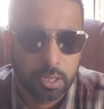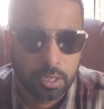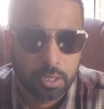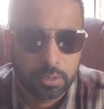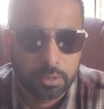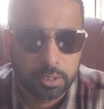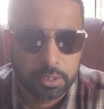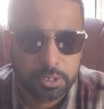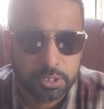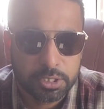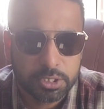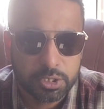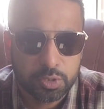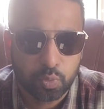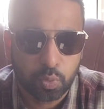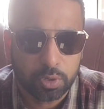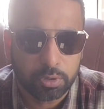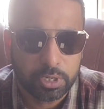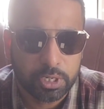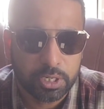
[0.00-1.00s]
This is
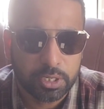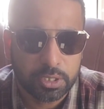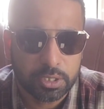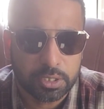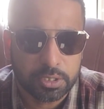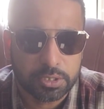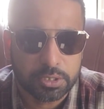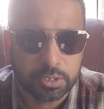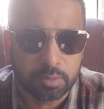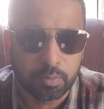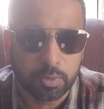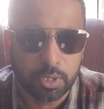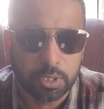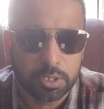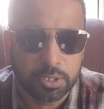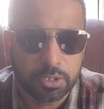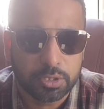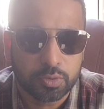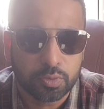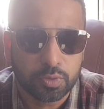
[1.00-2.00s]
very
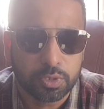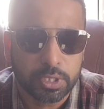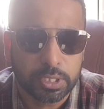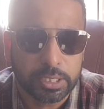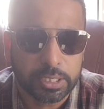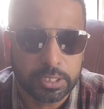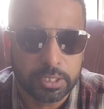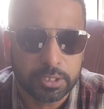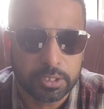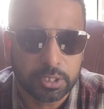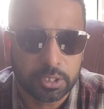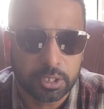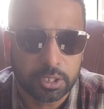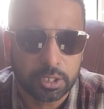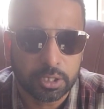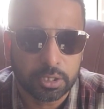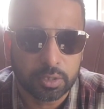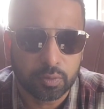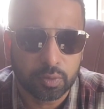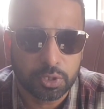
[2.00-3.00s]
similar to the
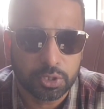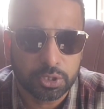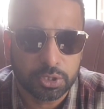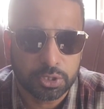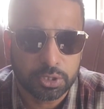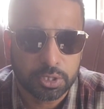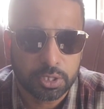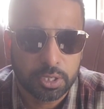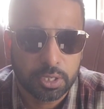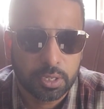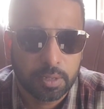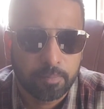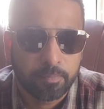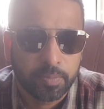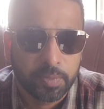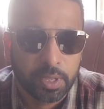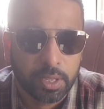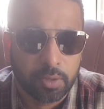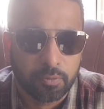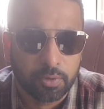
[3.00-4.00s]
EDT version.
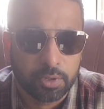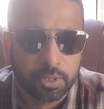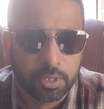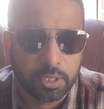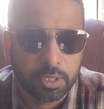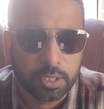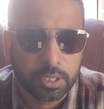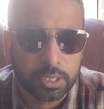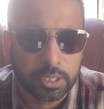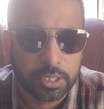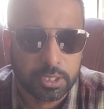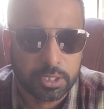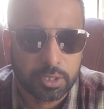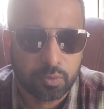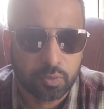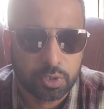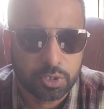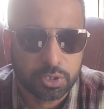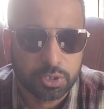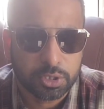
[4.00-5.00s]
Even the EDT
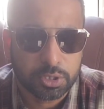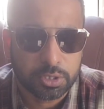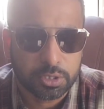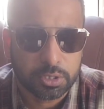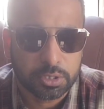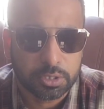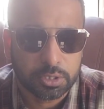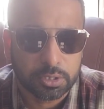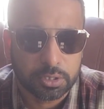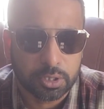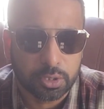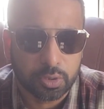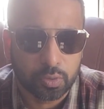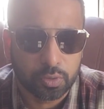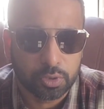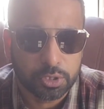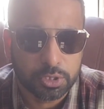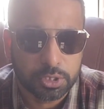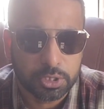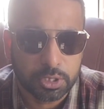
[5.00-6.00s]
version, the
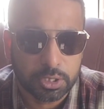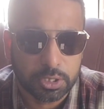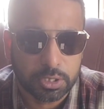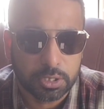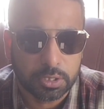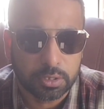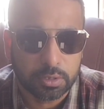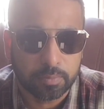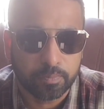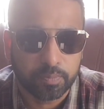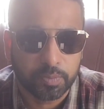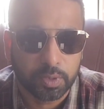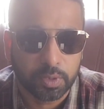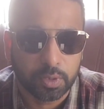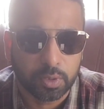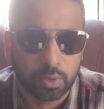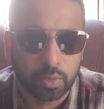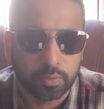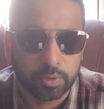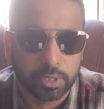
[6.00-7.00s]
notes are
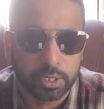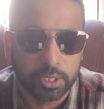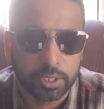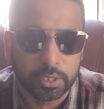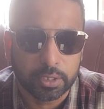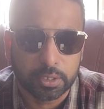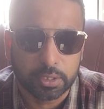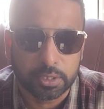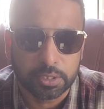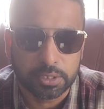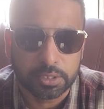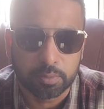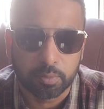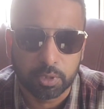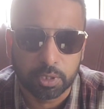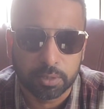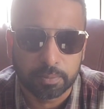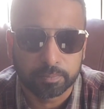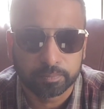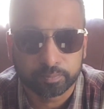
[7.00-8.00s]
very
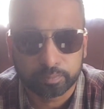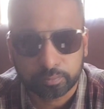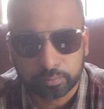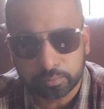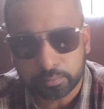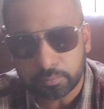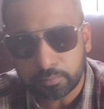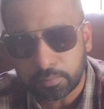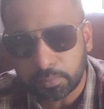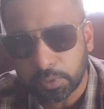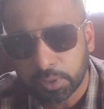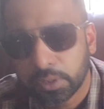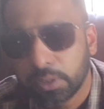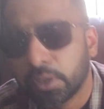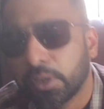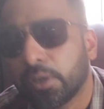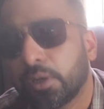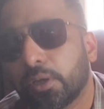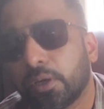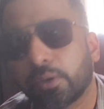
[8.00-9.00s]
similar.
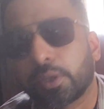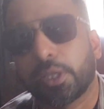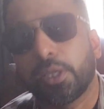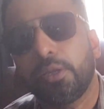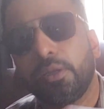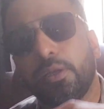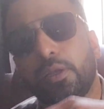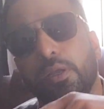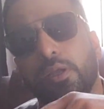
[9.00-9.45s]
Okay,